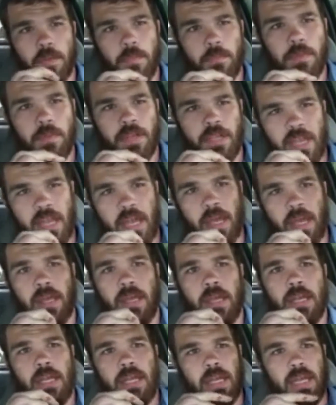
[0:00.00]
But yeah,
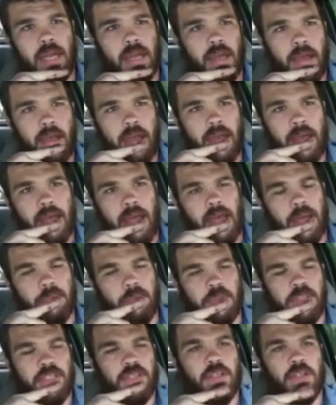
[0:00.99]
I'm
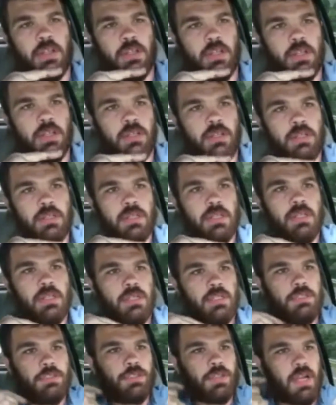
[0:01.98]
still
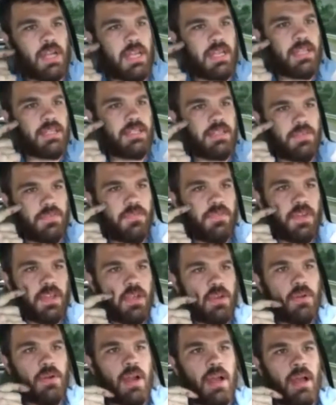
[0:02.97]
trying to
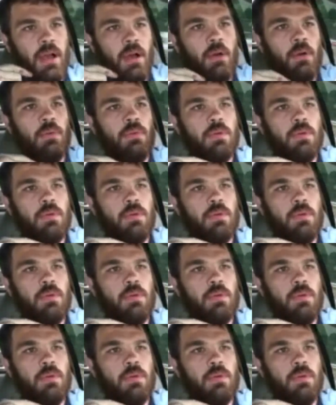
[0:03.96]
figure out